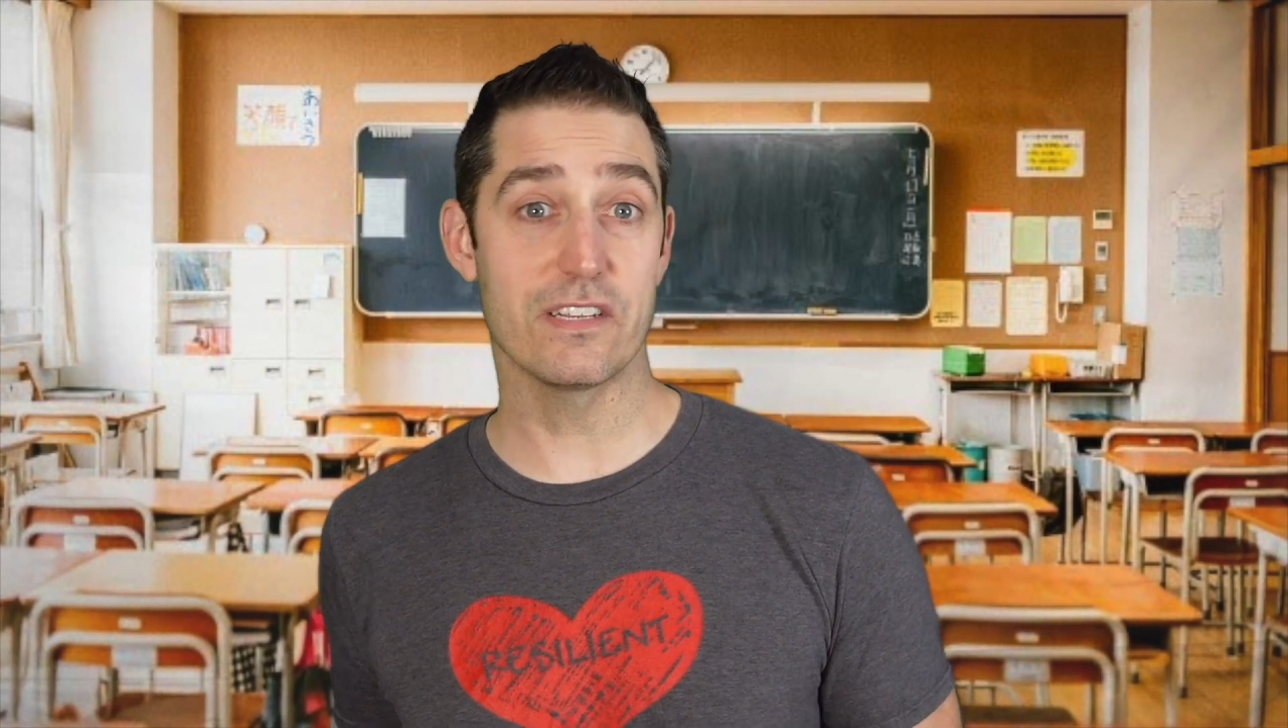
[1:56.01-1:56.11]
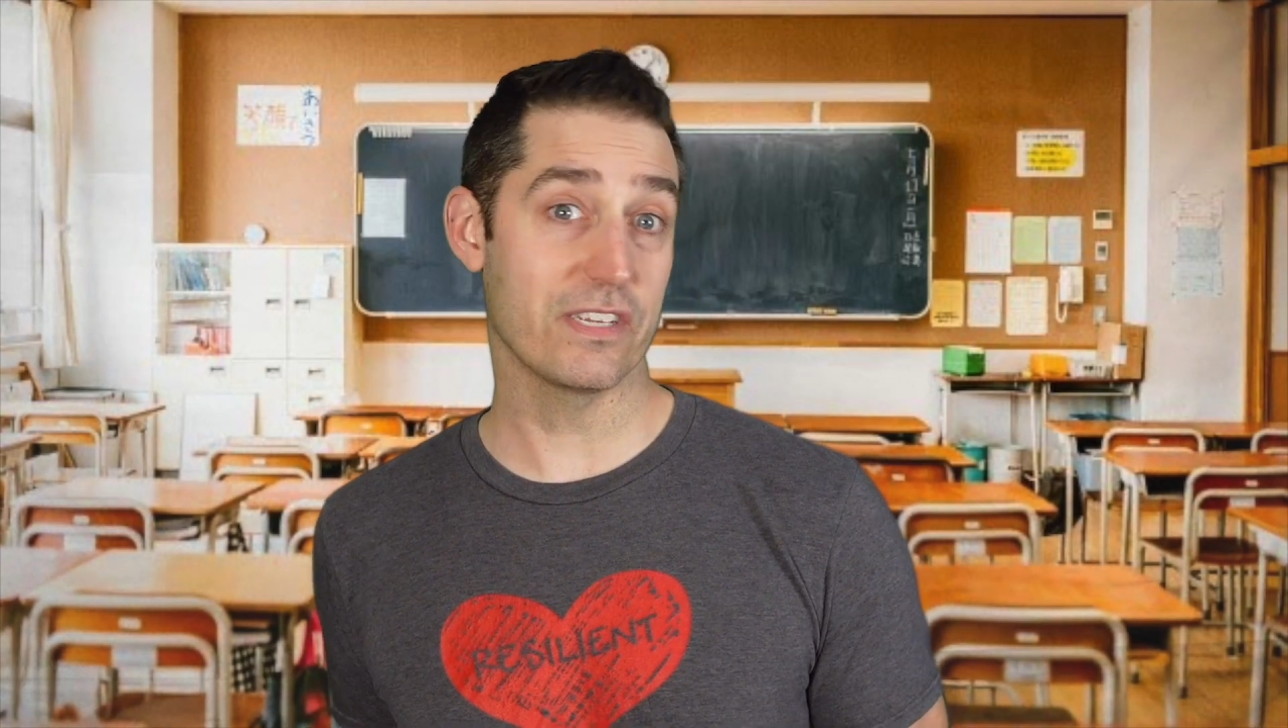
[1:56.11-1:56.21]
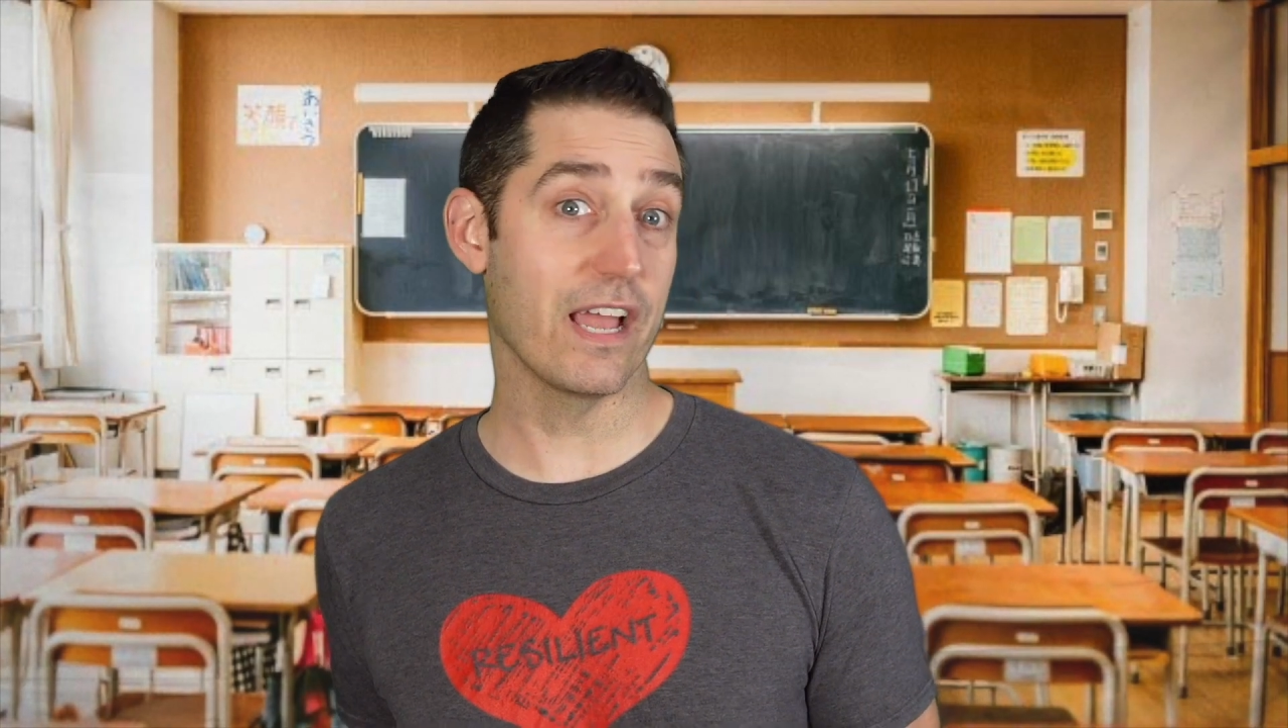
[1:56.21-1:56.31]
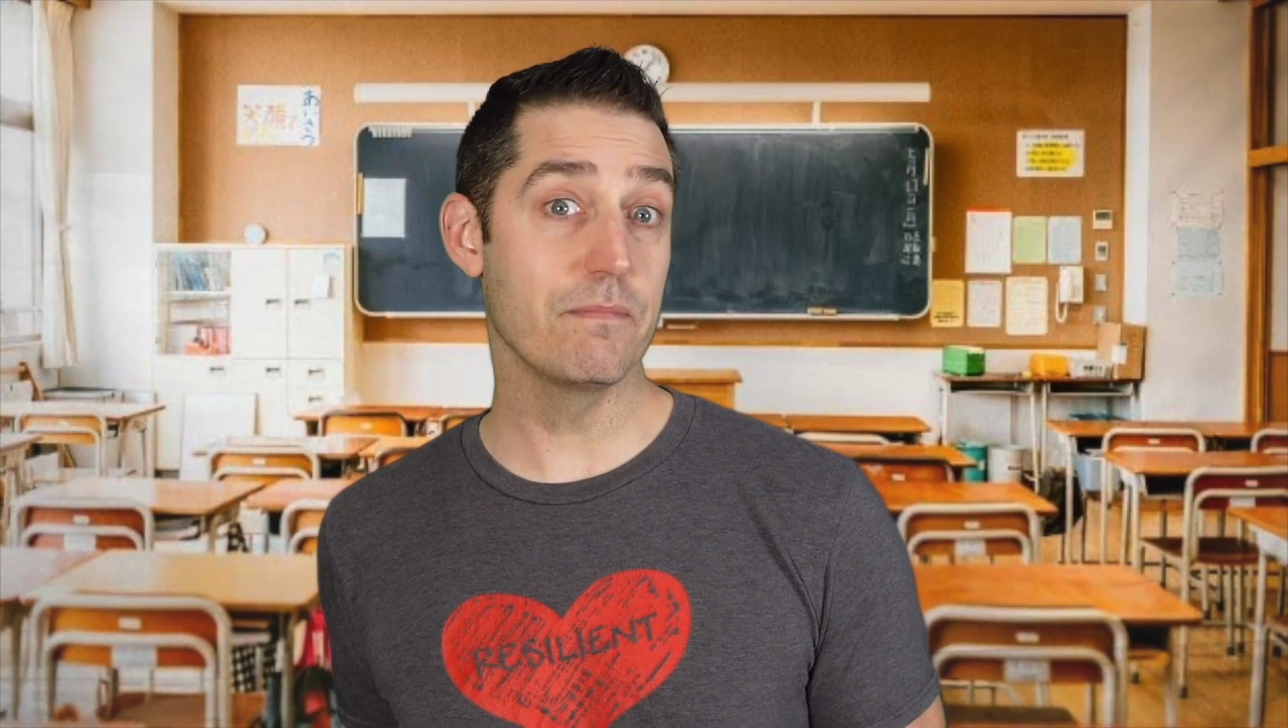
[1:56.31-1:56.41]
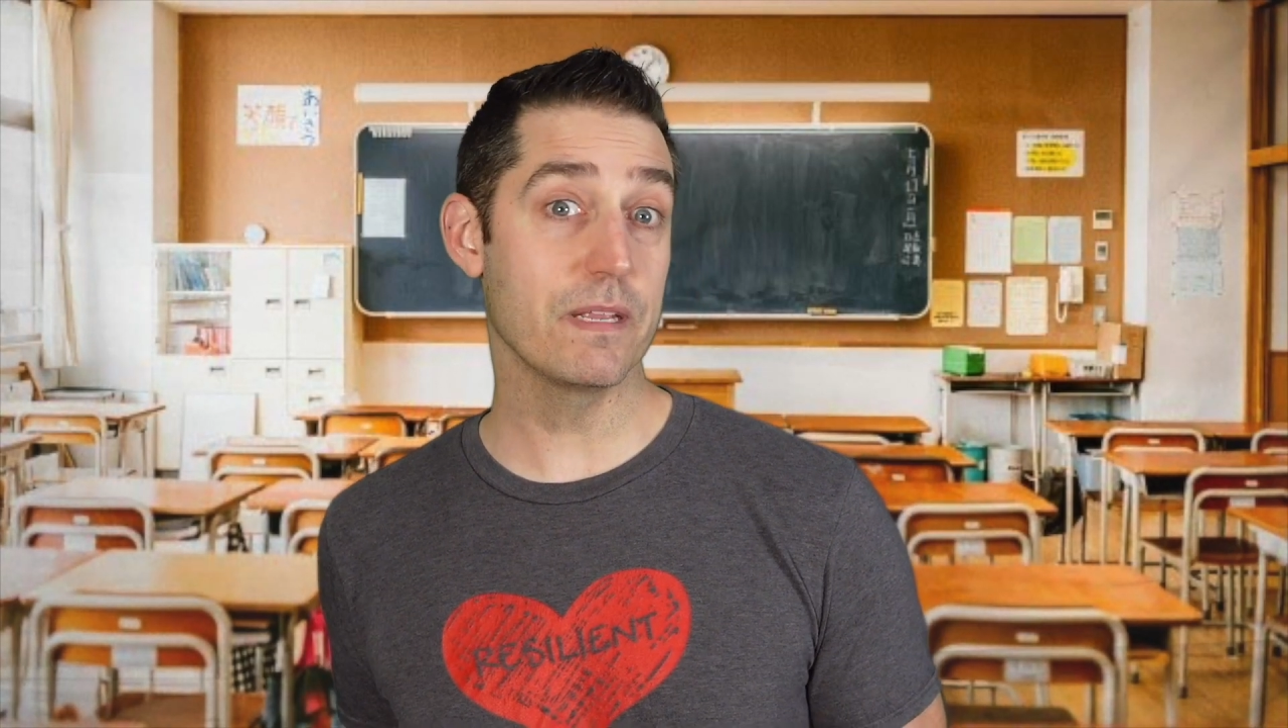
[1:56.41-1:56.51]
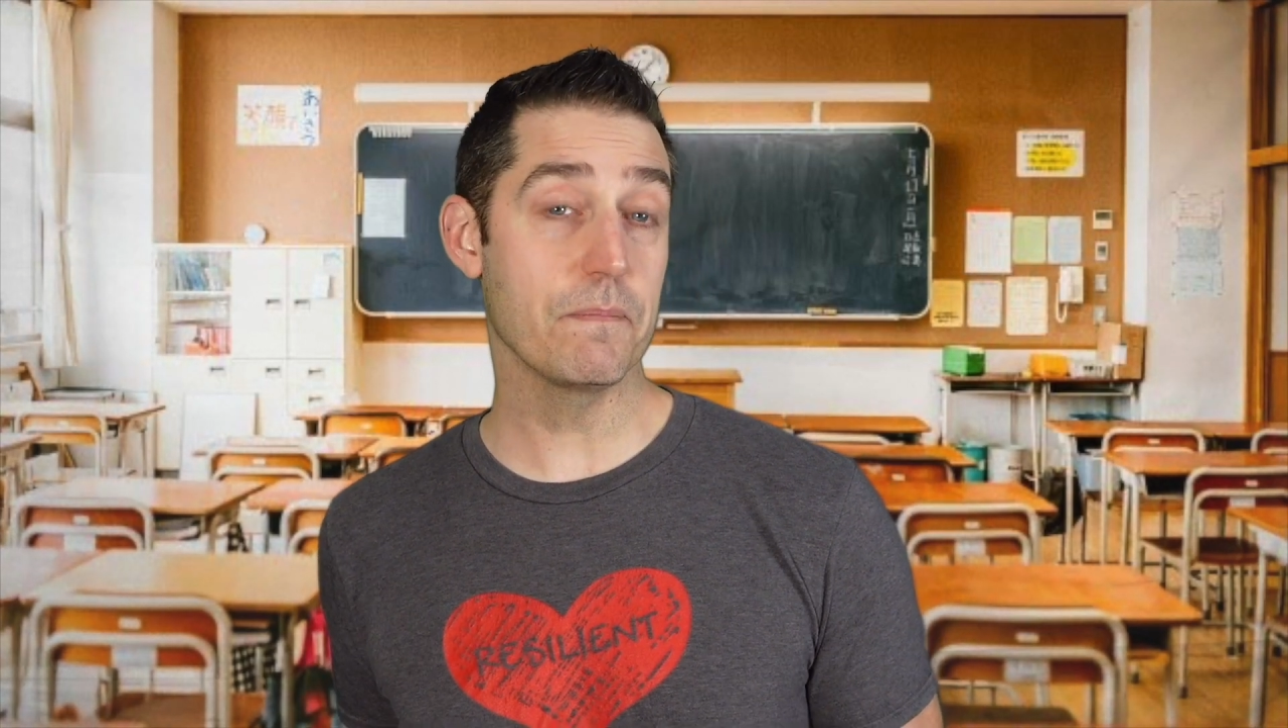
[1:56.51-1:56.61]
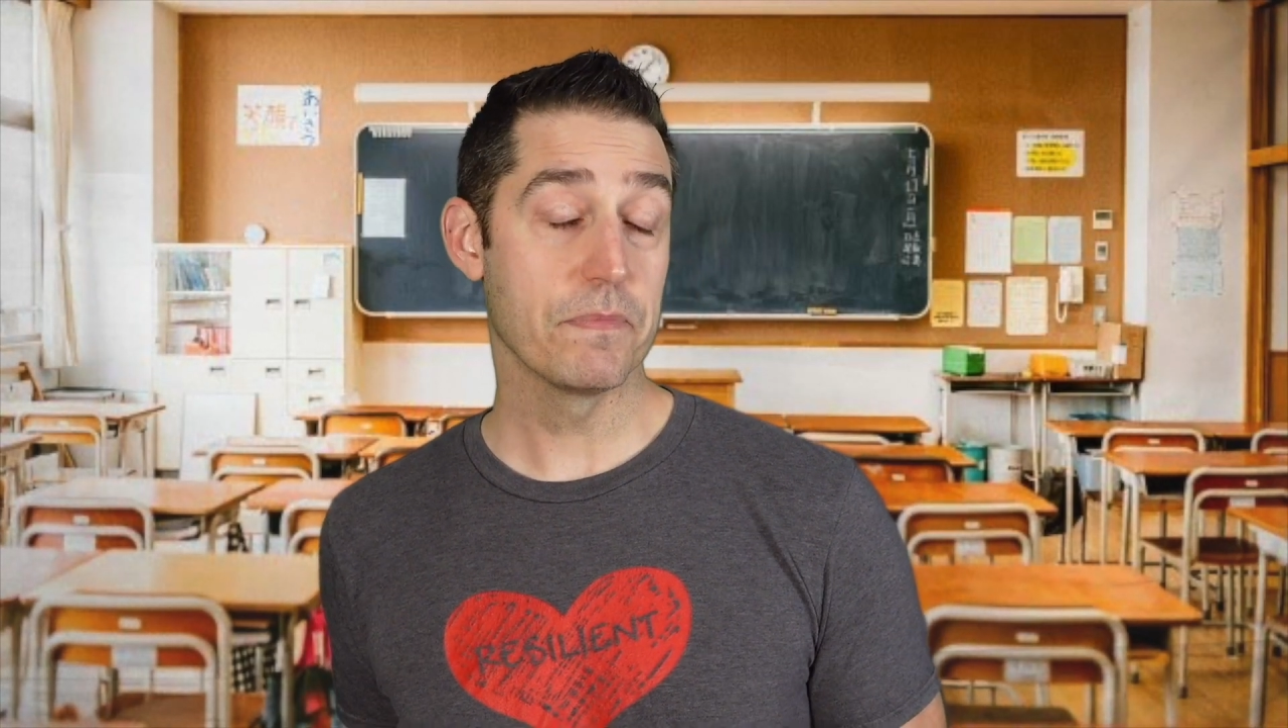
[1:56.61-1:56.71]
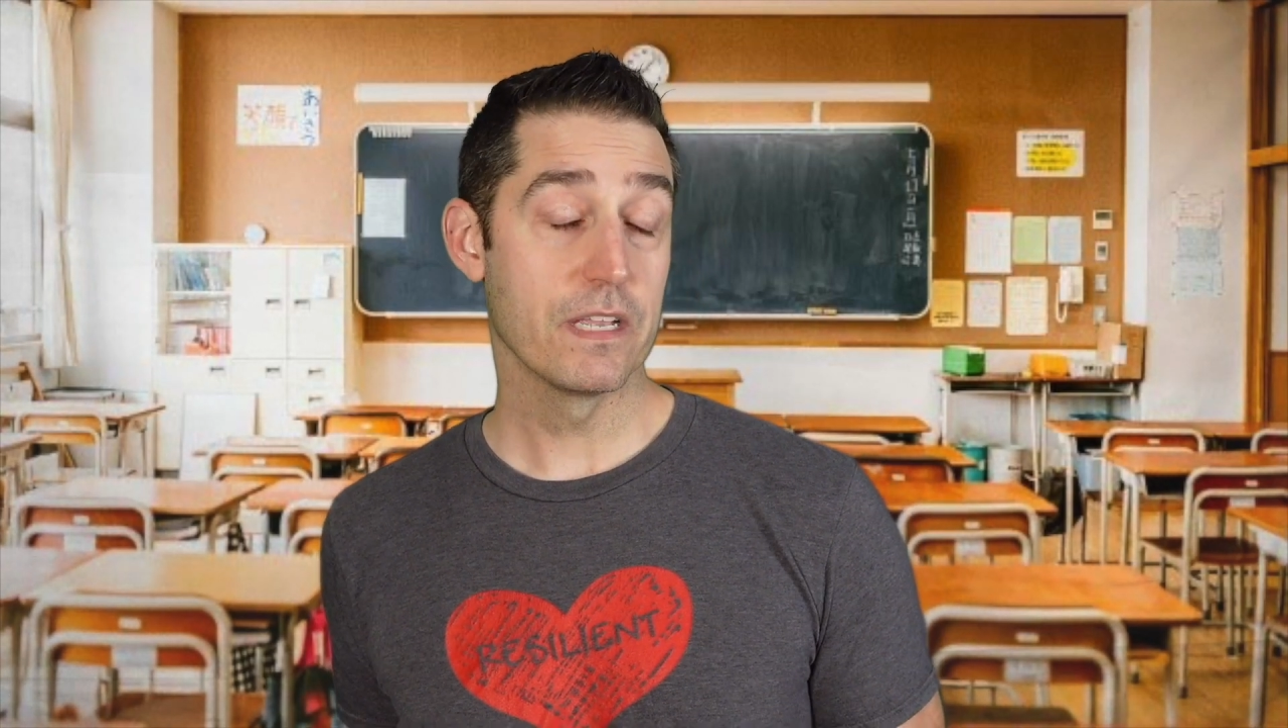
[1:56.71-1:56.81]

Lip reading: assignment